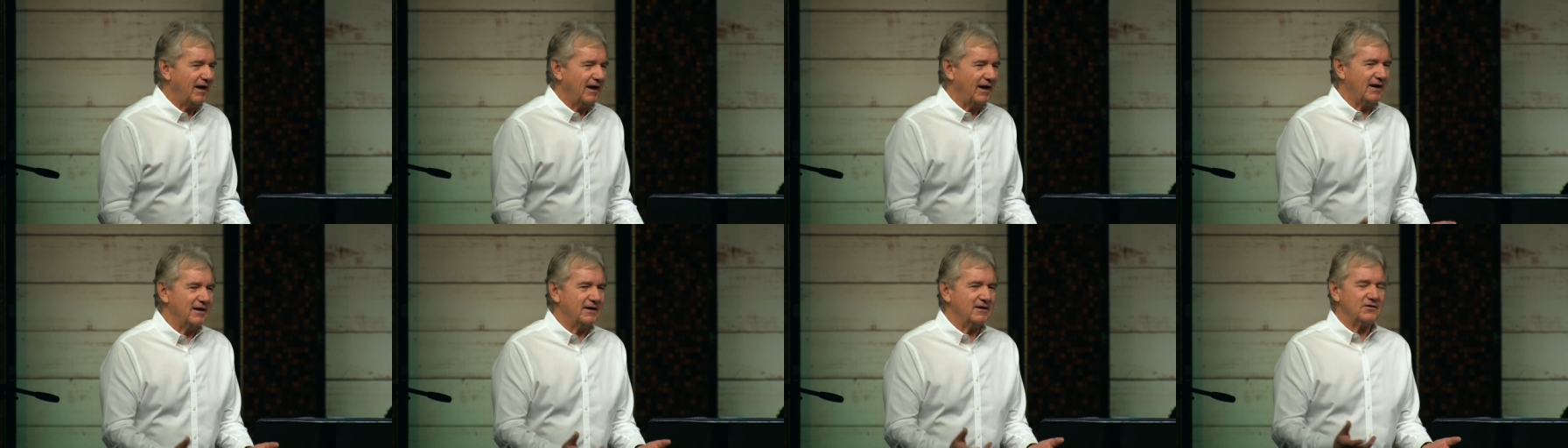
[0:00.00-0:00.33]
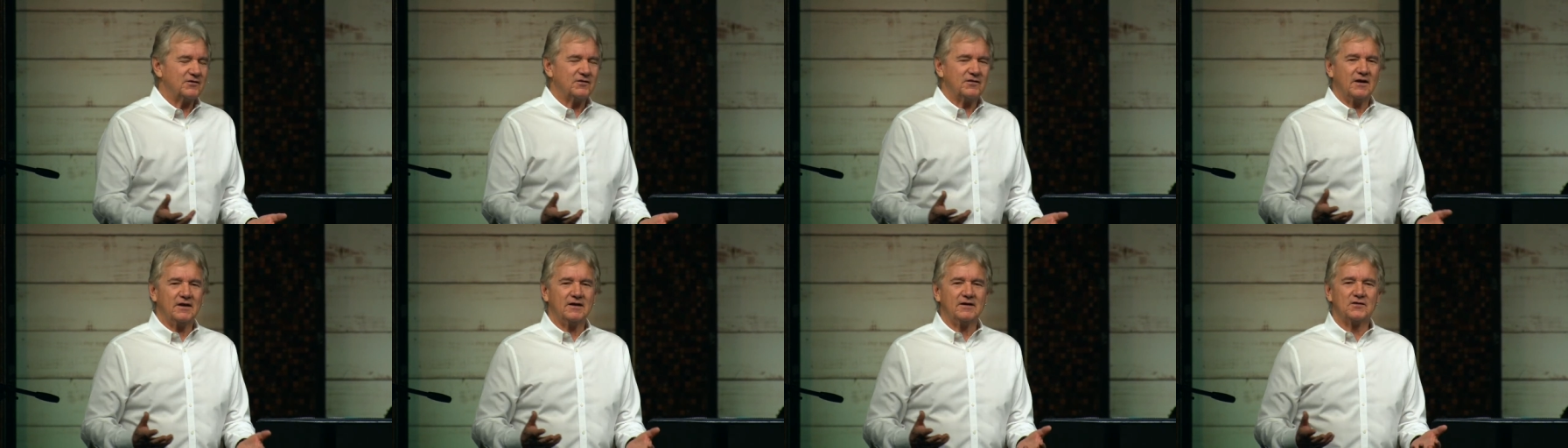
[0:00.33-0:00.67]
and
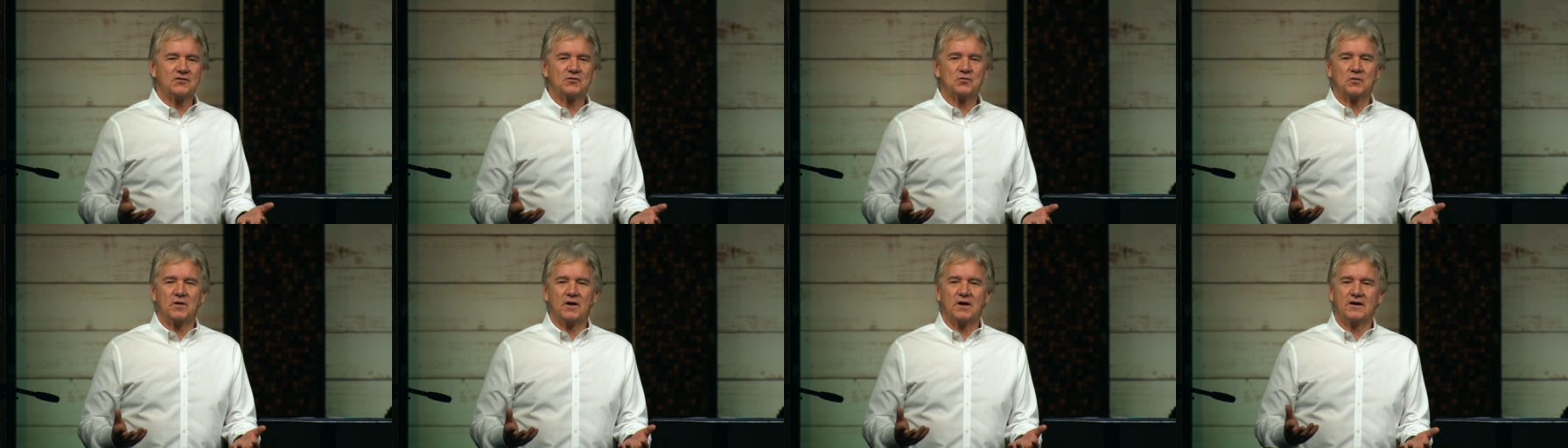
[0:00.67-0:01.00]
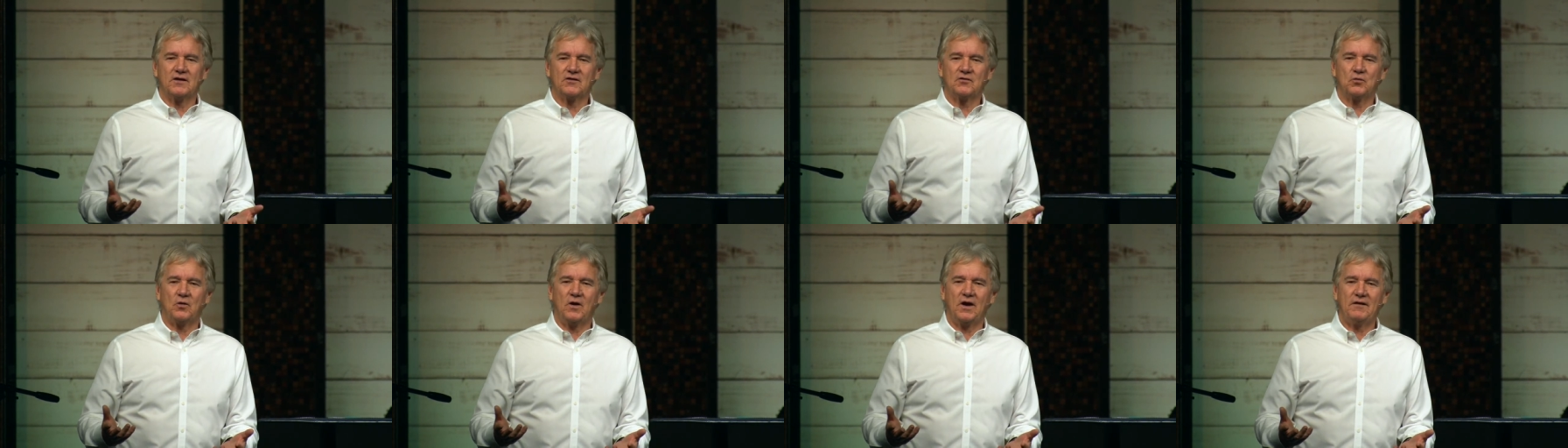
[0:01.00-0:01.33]
his and his
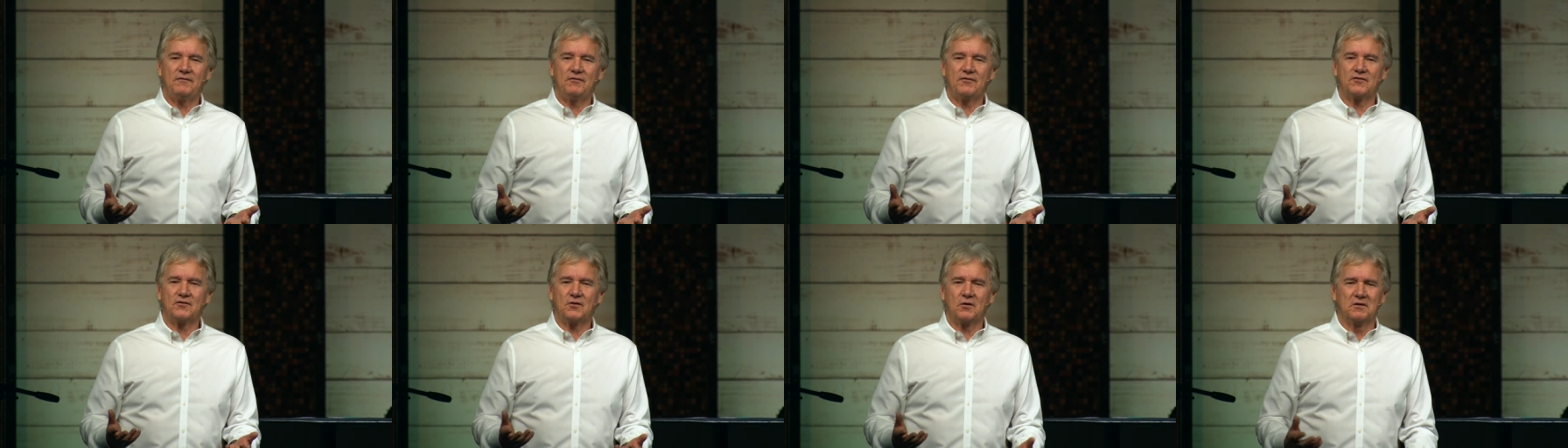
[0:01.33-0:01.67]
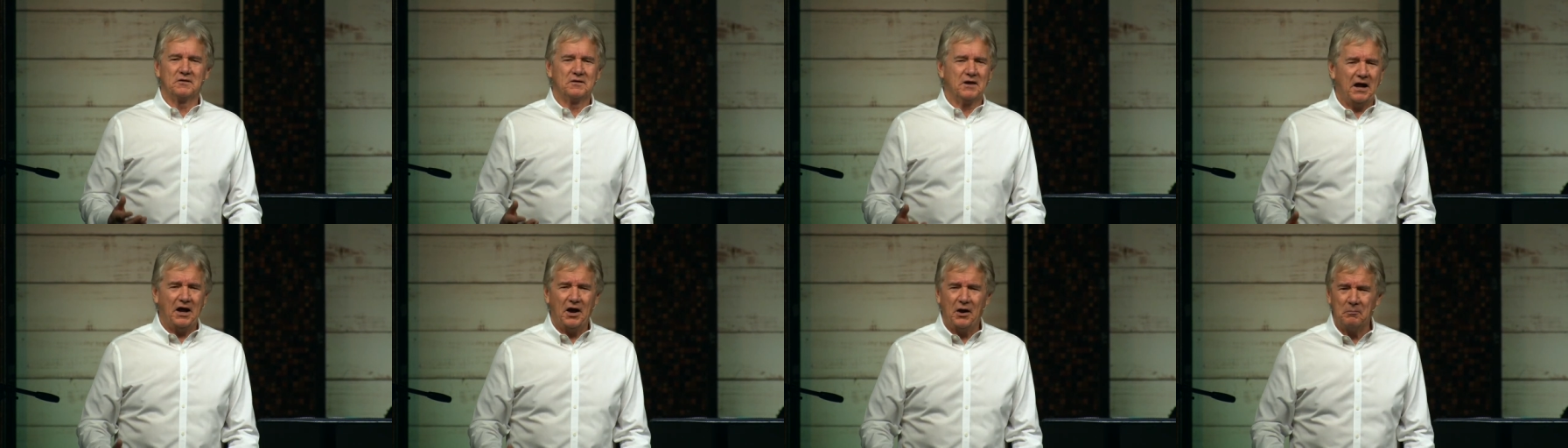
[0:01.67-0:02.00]
and his wife is
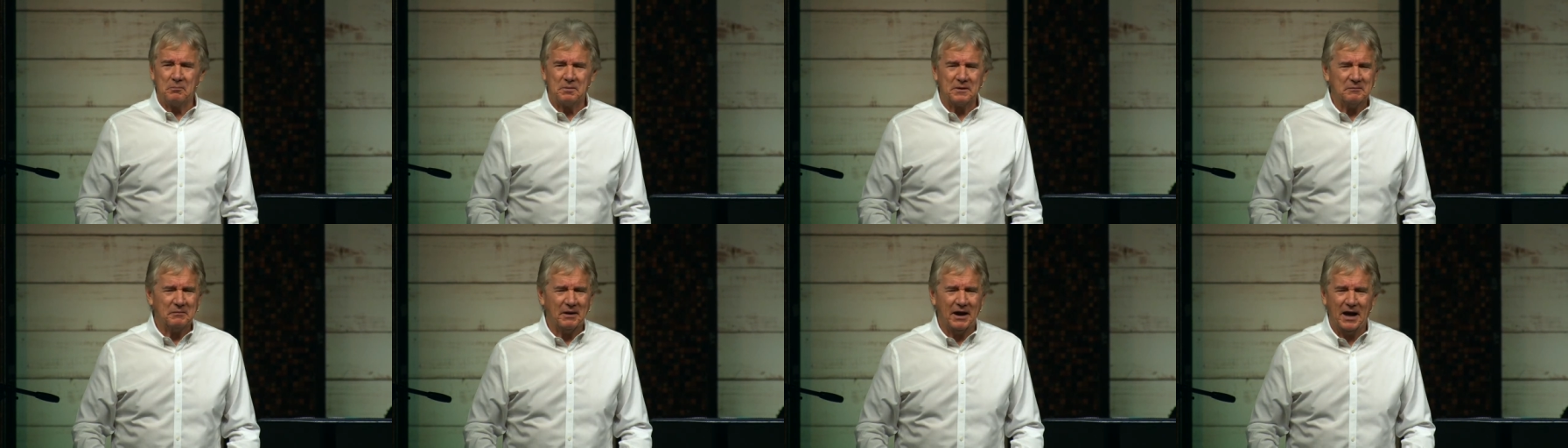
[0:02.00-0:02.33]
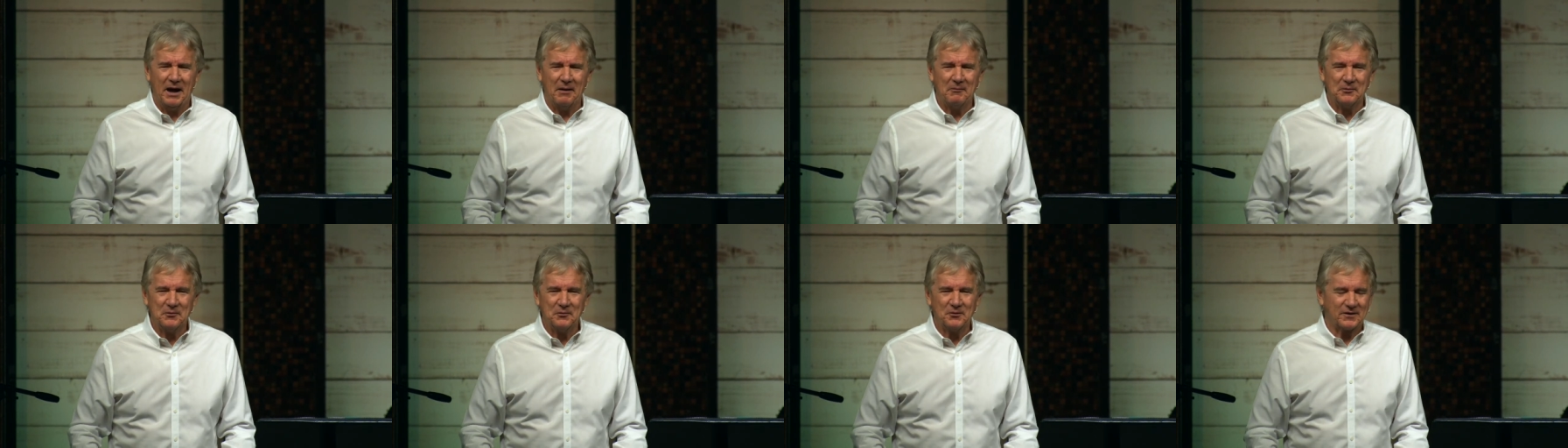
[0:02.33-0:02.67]
going, help him,
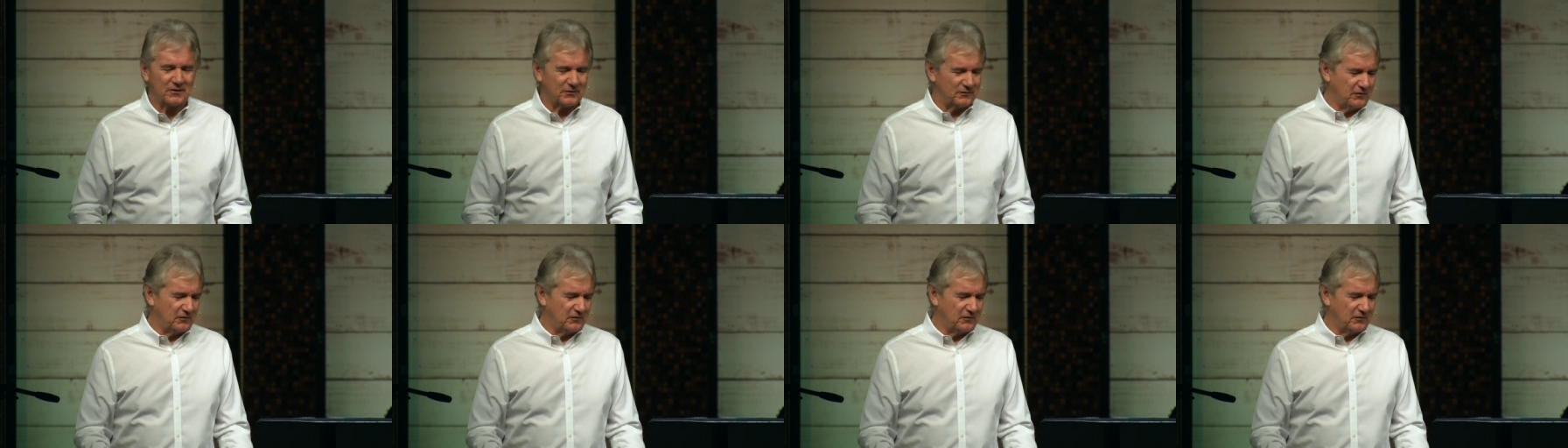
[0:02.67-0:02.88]
help him. We're